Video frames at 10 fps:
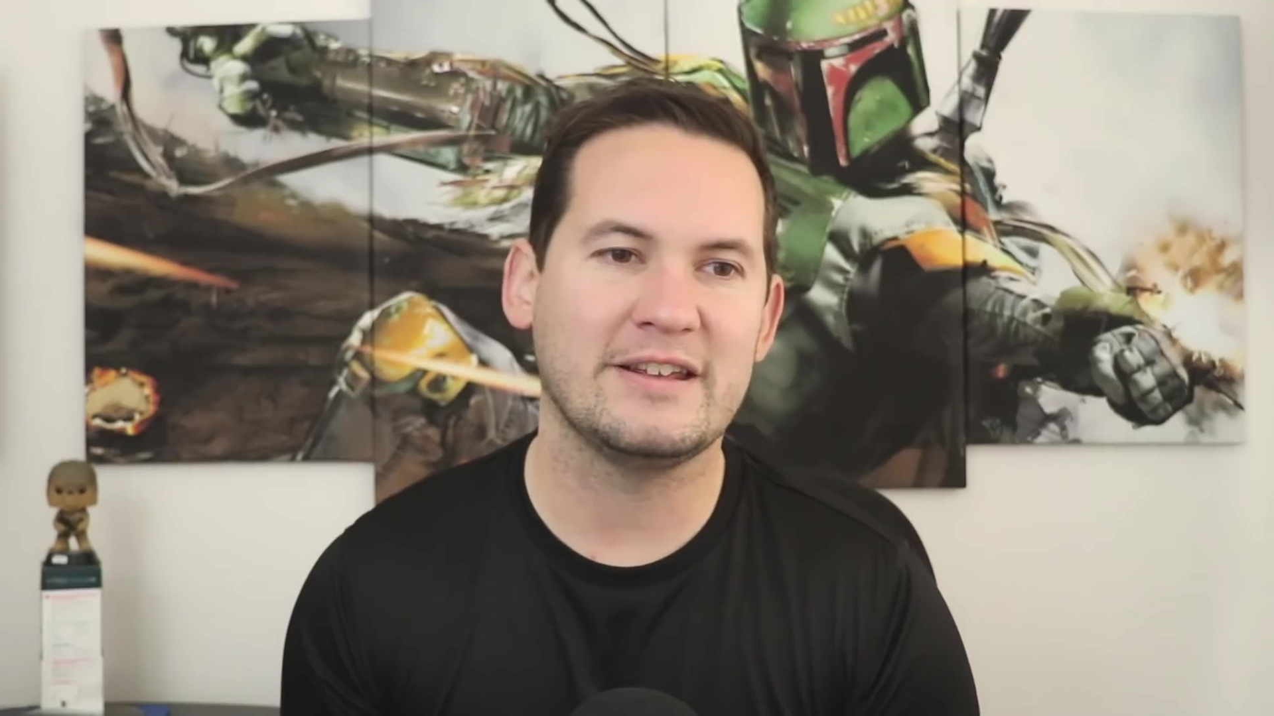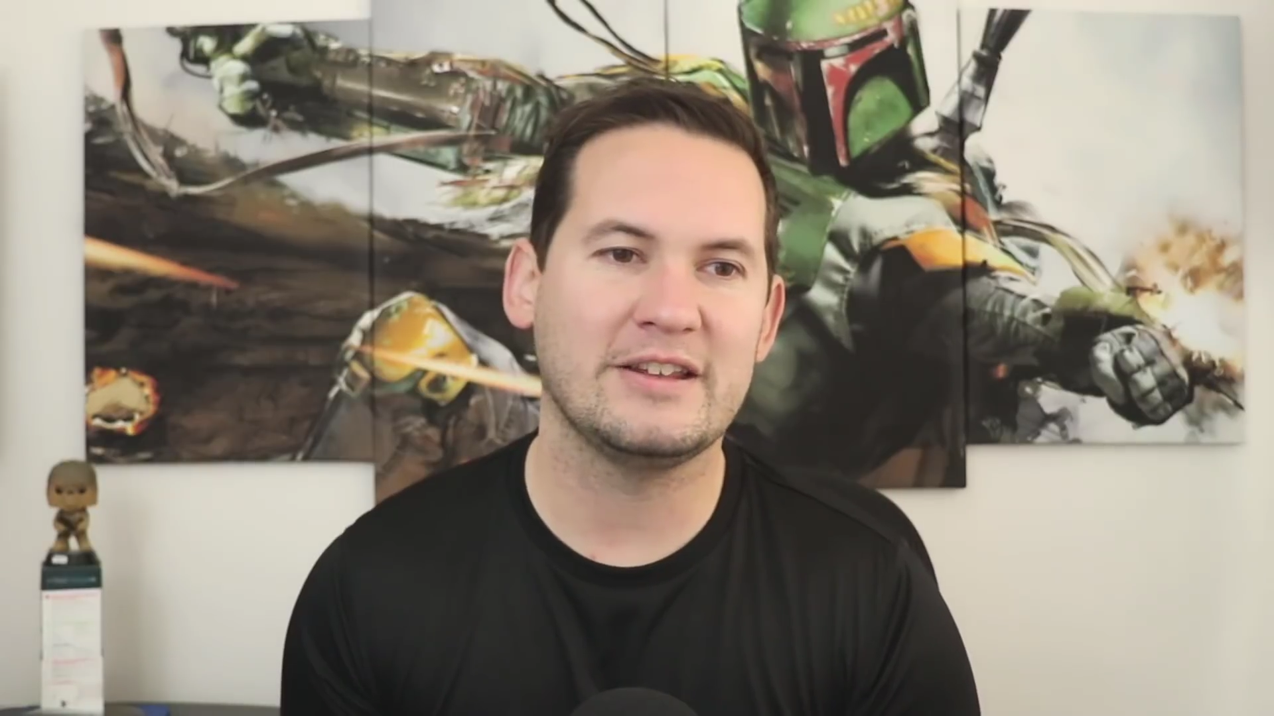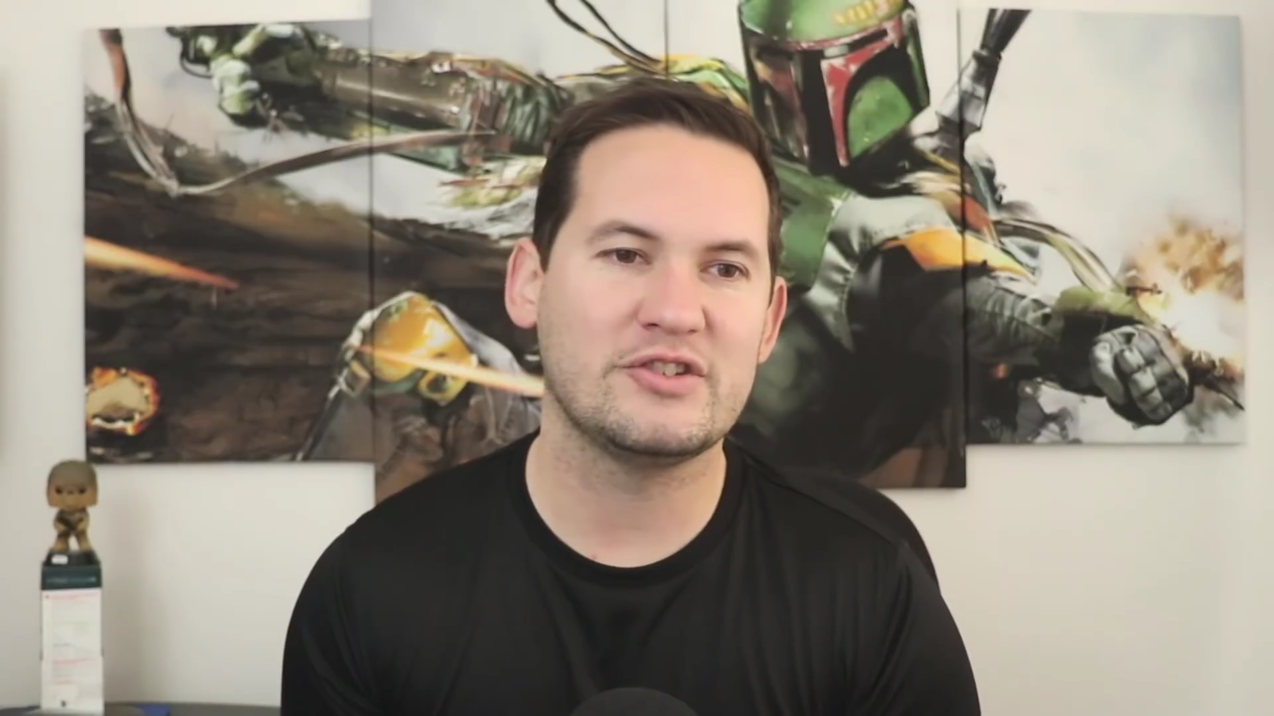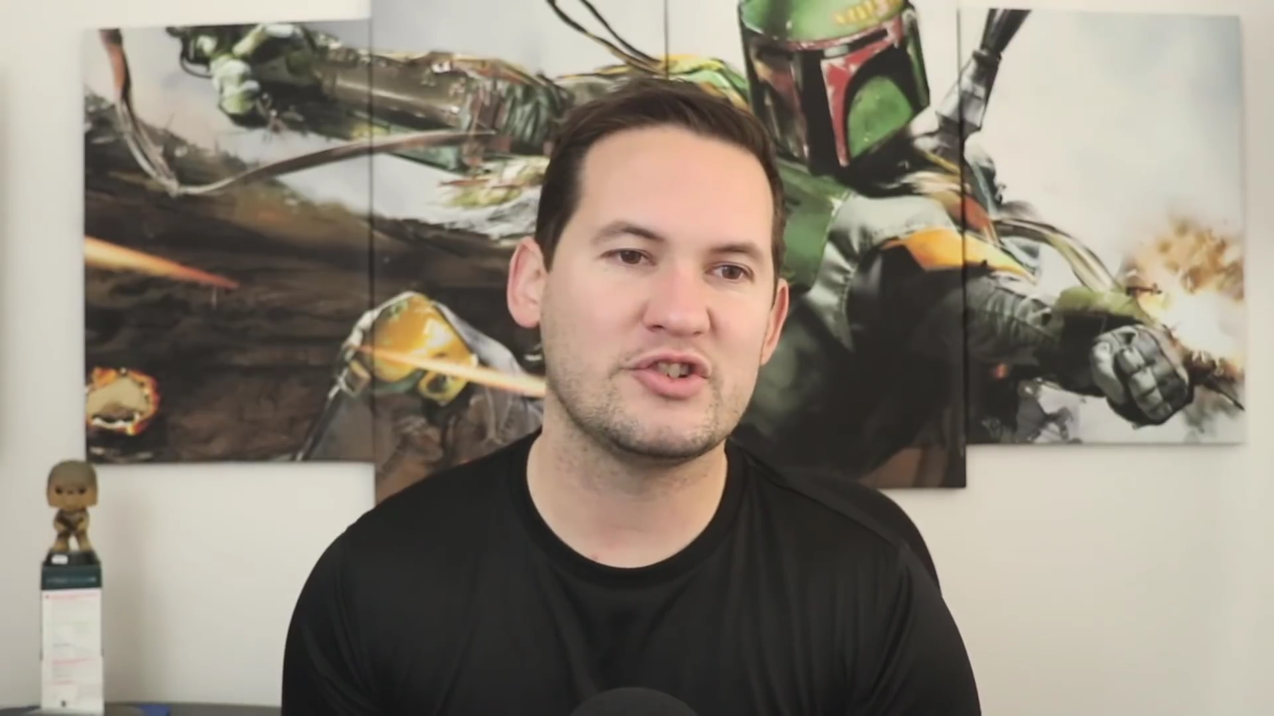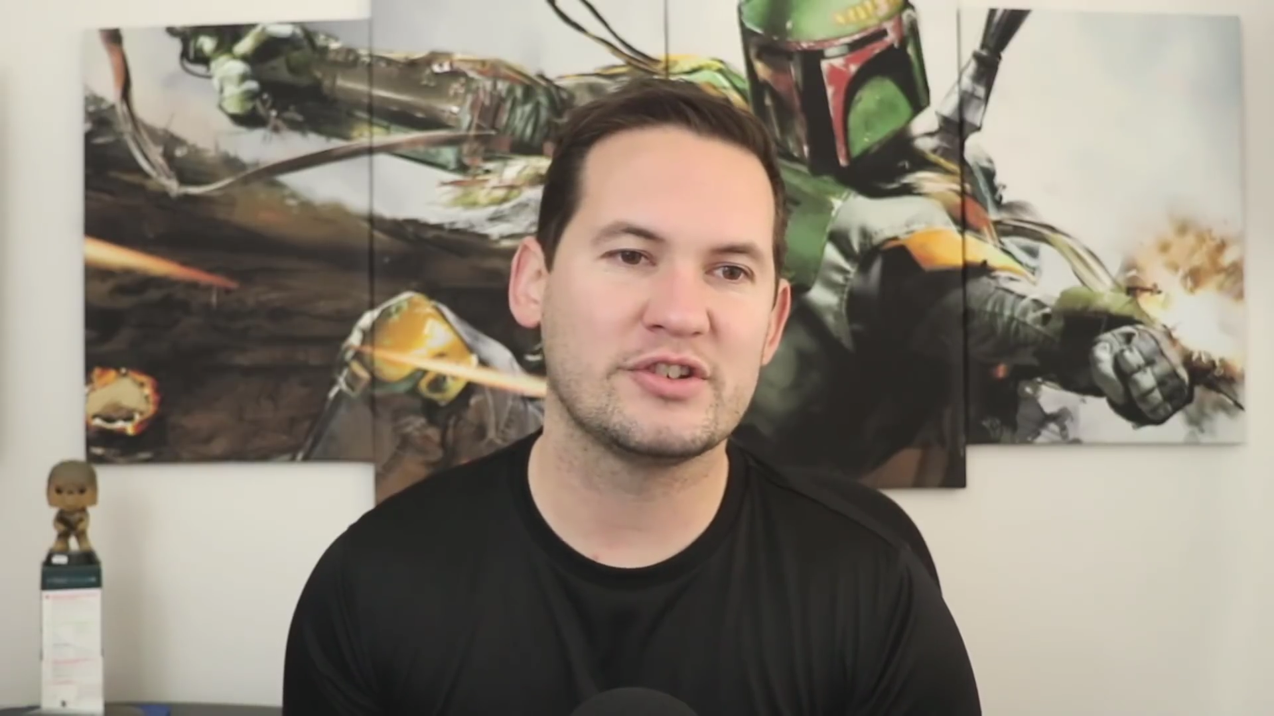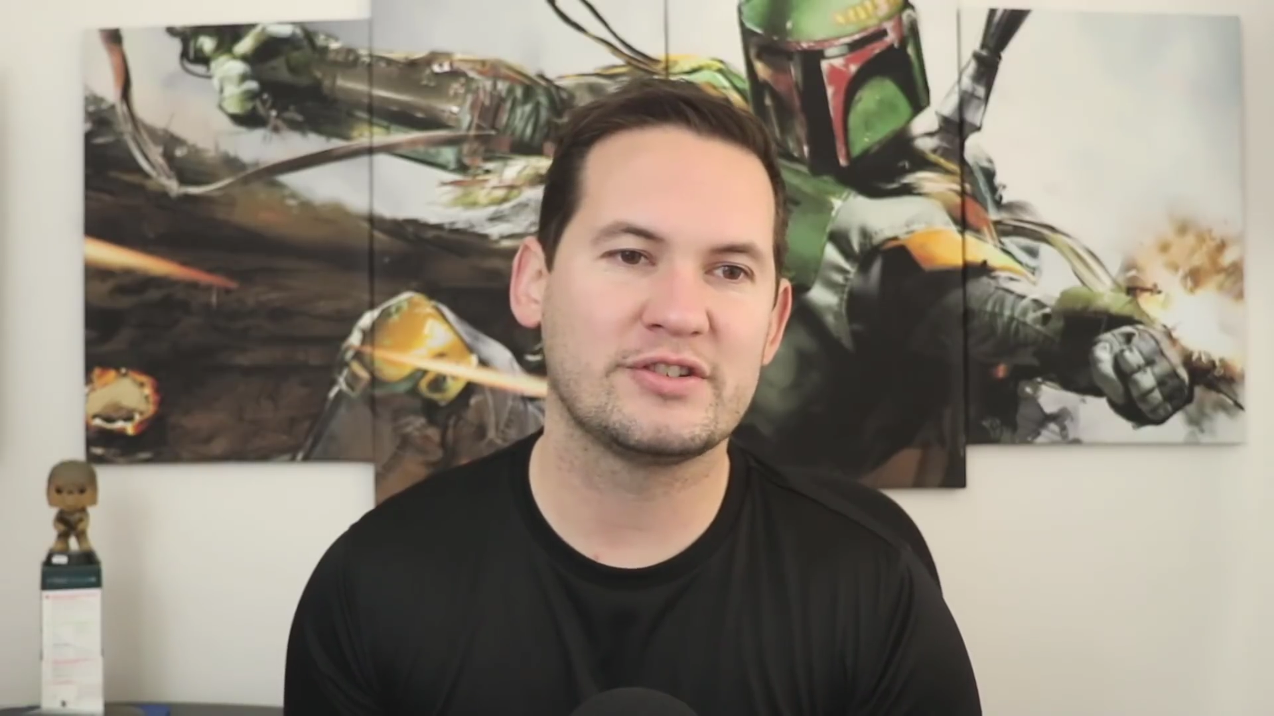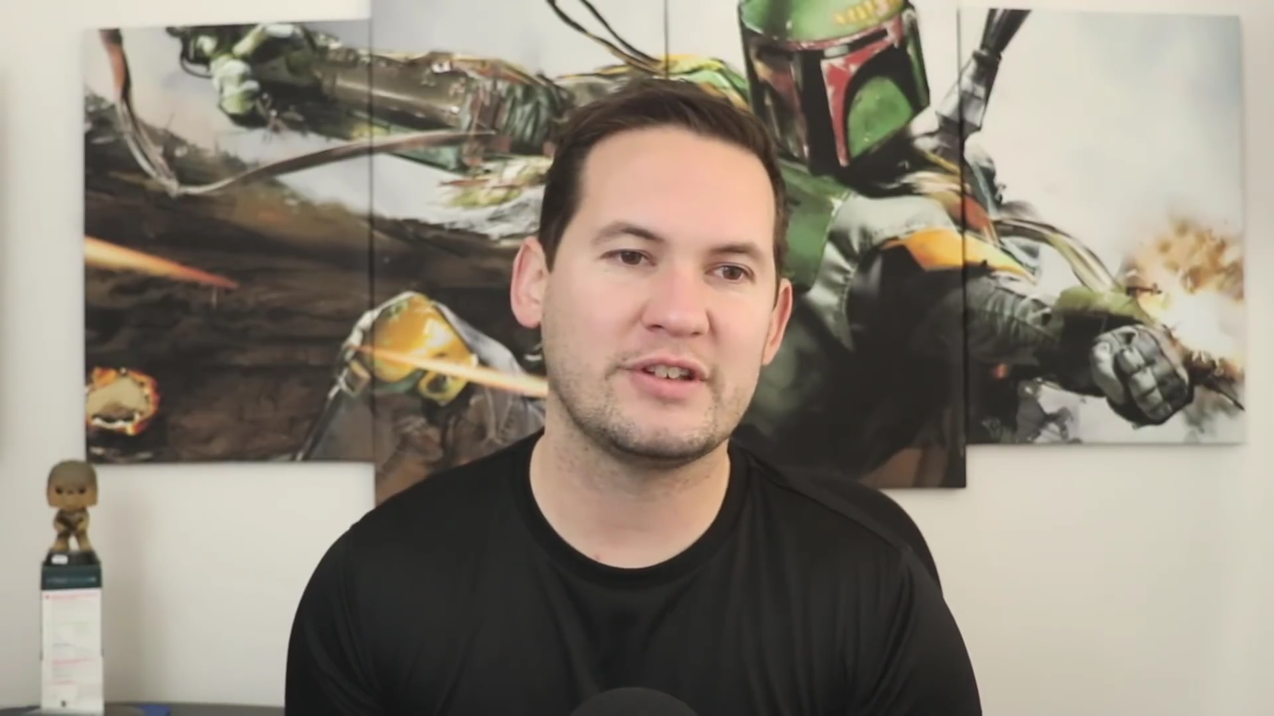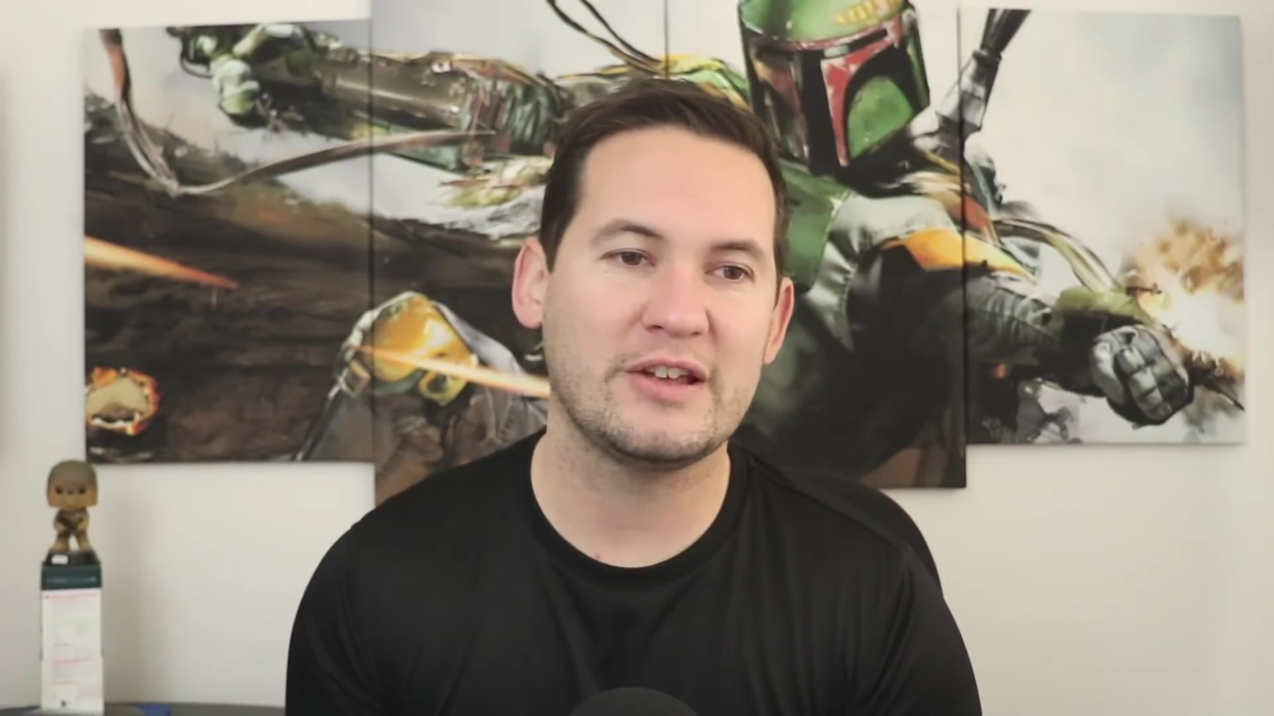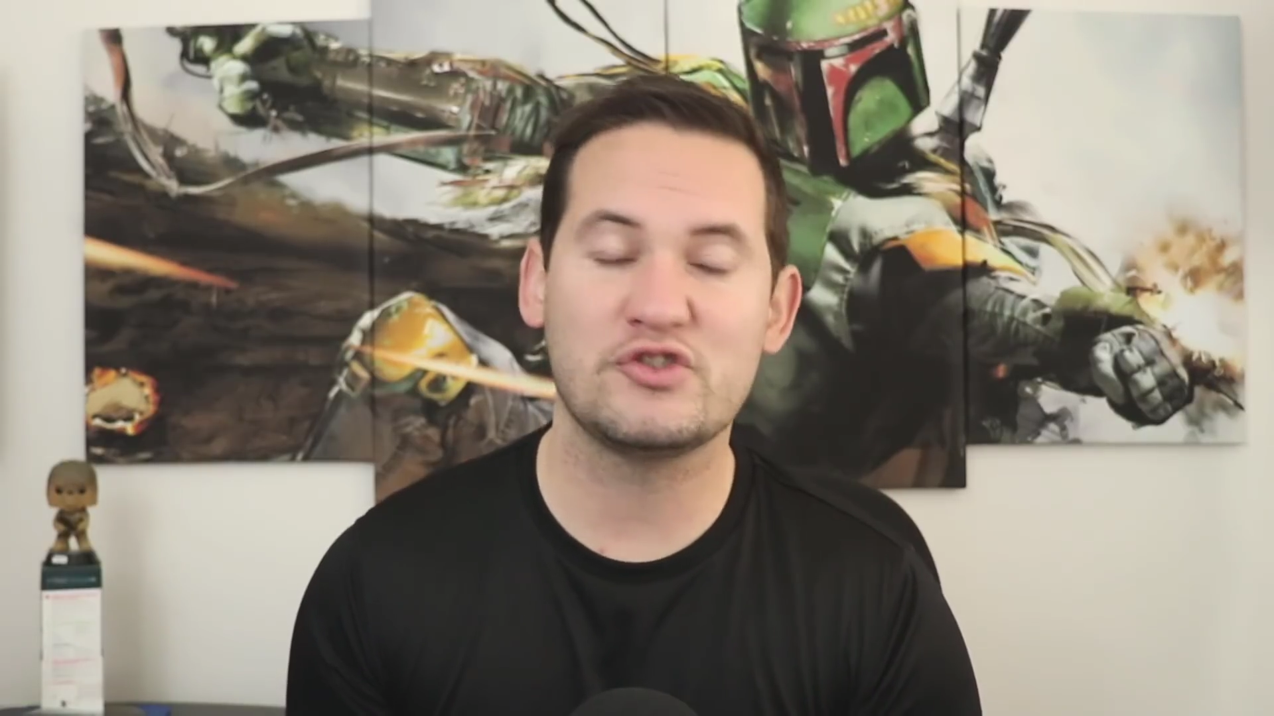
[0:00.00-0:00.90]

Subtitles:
it's just